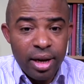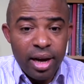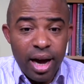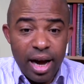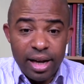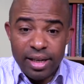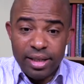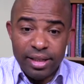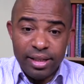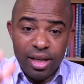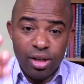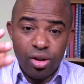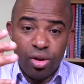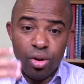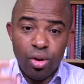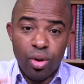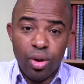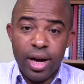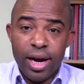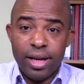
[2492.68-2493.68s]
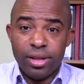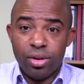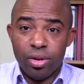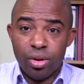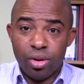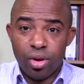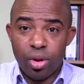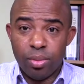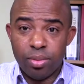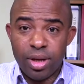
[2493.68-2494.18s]
I did say to you guys, you know,
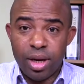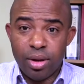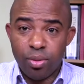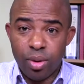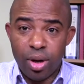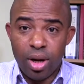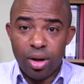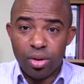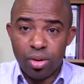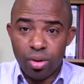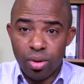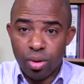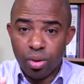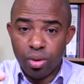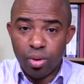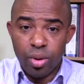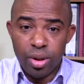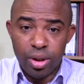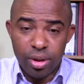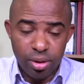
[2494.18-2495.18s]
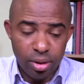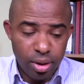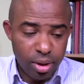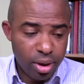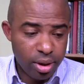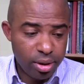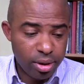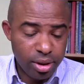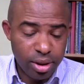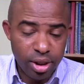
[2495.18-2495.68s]
sometimes when I was, you know, doing this,
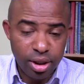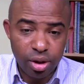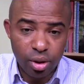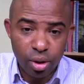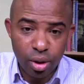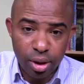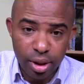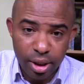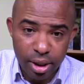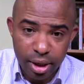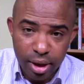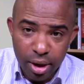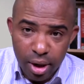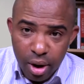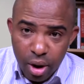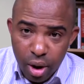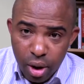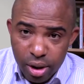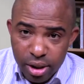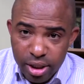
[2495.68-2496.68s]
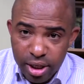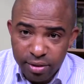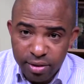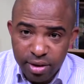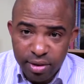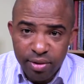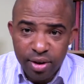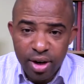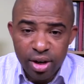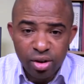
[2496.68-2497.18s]
this teaching on the on the
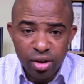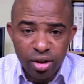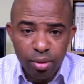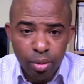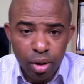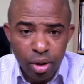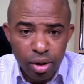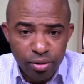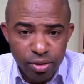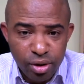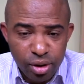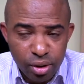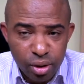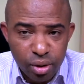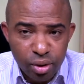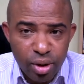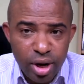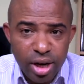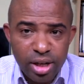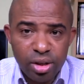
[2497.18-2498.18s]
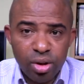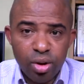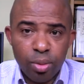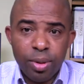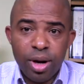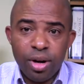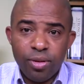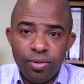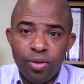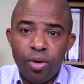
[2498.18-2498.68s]
significance of the blood of Jesus Christ, you know,
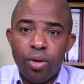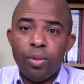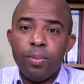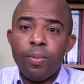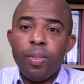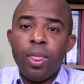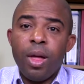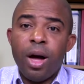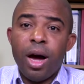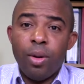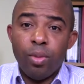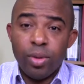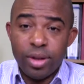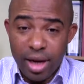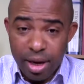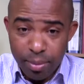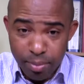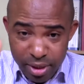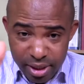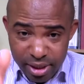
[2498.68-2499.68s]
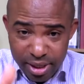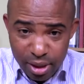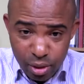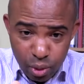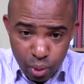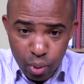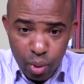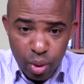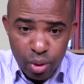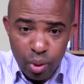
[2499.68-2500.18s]
part four, uh, which I please I
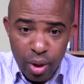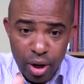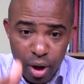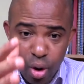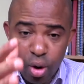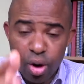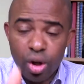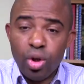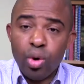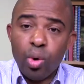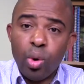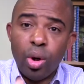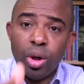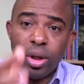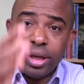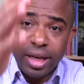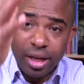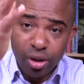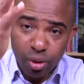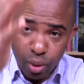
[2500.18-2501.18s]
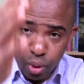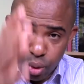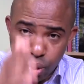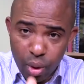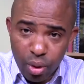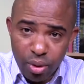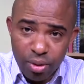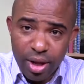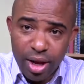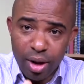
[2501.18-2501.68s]
do want to encourage you all again to
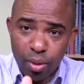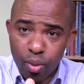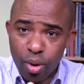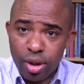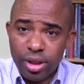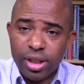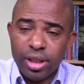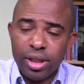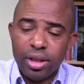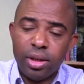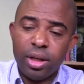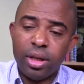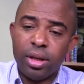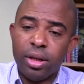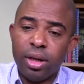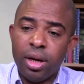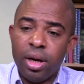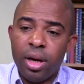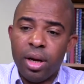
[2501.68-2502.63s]
go there and watch it again.